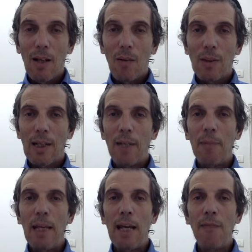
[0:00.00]
What kind of
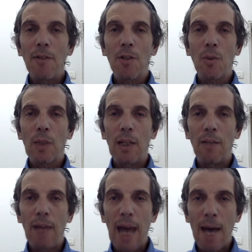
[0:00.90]
behaviors? What kind
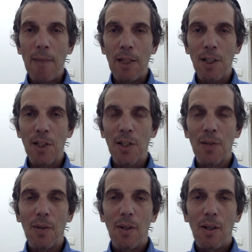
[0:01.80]
of habits?
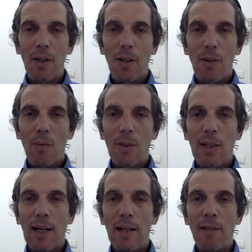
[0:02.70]
What
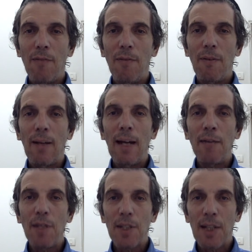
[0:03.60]
kind of
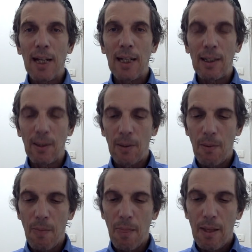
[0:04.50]
lifestyle?
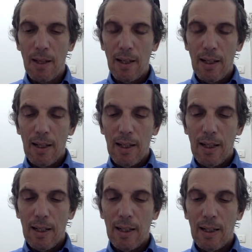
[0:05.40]

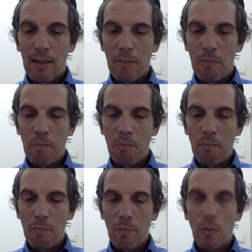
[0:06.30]
Um,
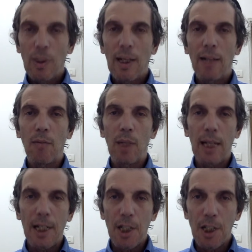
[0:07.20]
what kind of
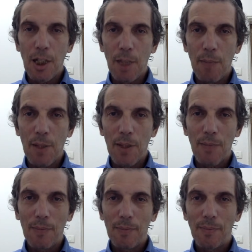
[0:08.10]
relationships,
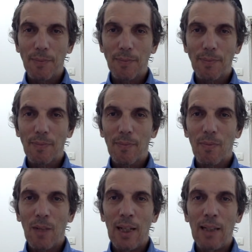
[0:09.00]

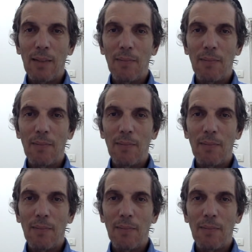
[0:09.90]
right?